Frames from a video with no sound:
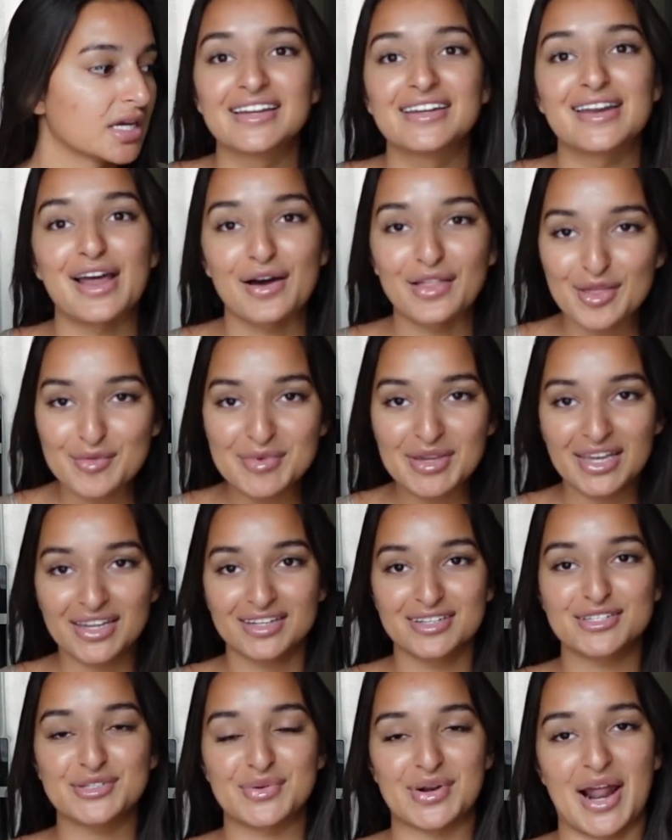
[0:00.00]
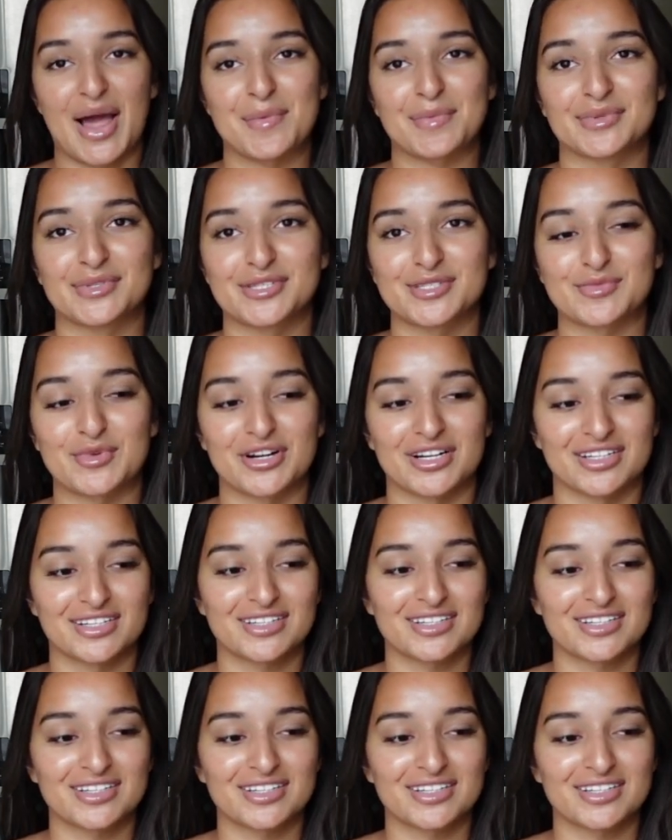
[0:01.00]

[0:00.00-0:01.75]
Now let me get into what happened this morning,